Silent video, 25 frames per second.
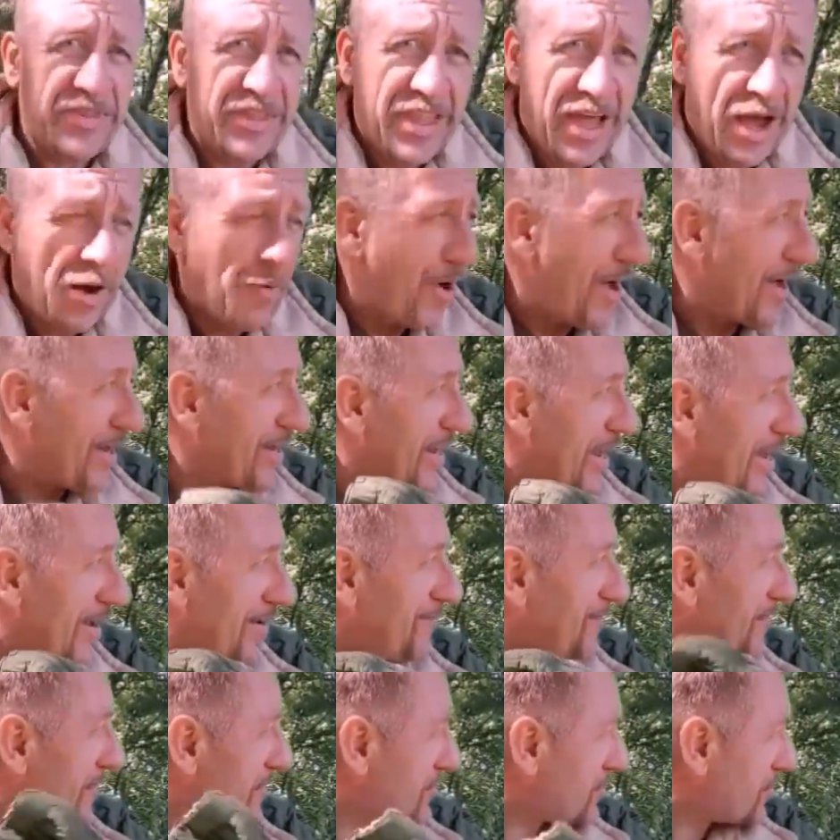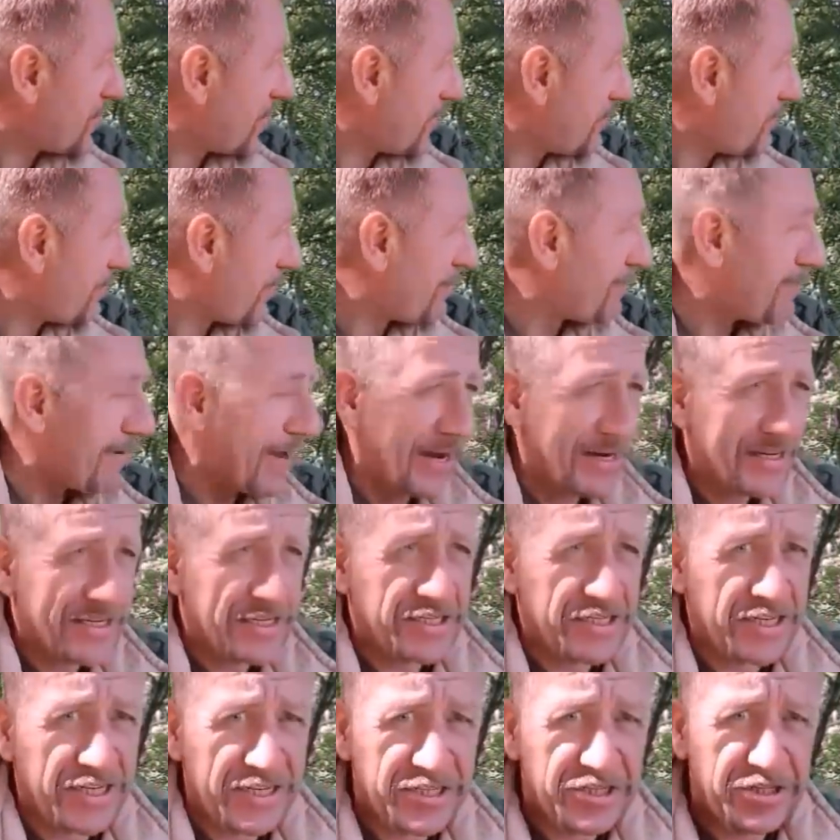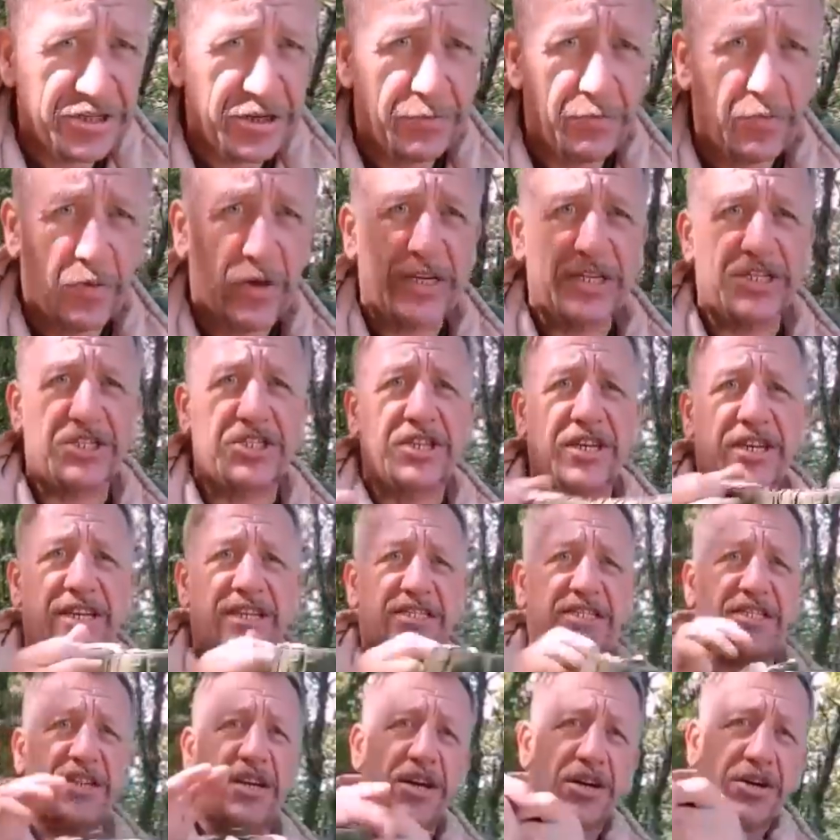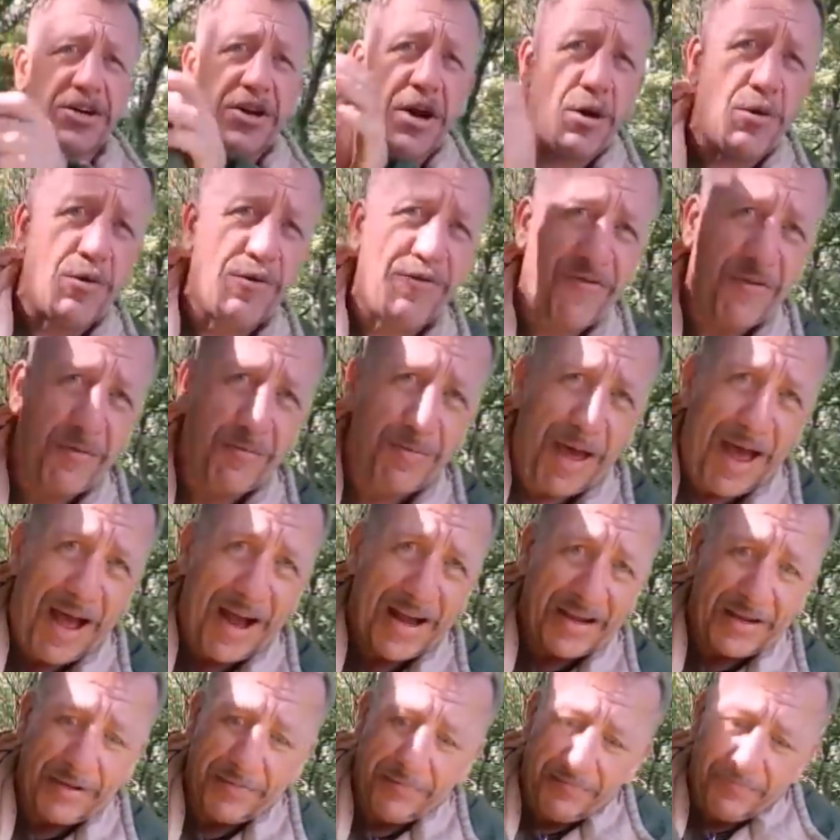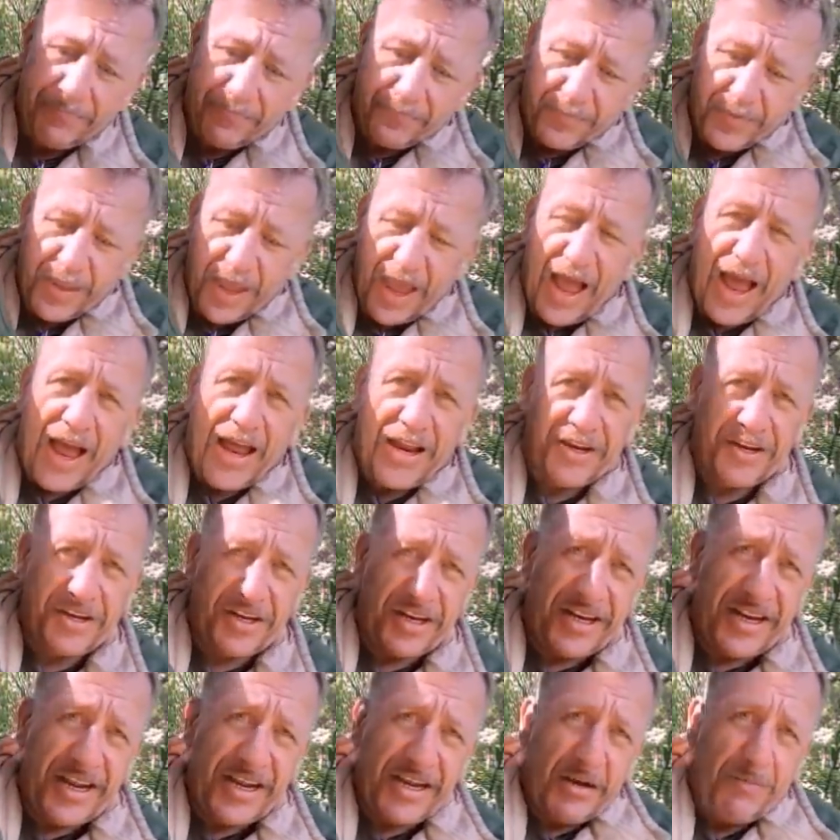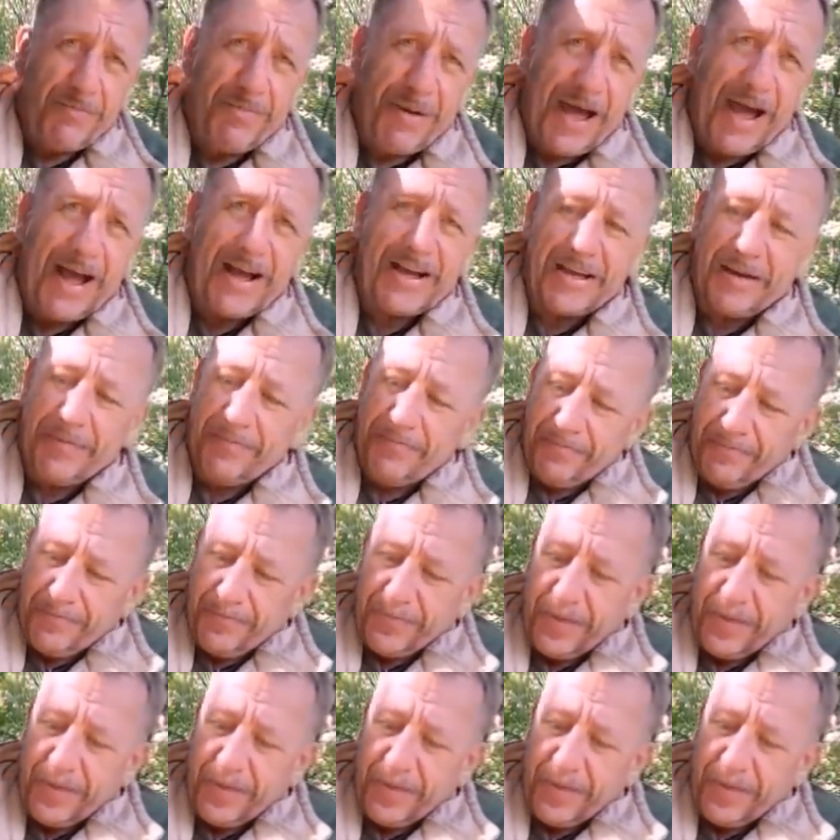Now I have a sleeping bag system, which is an over bag and an inner bag,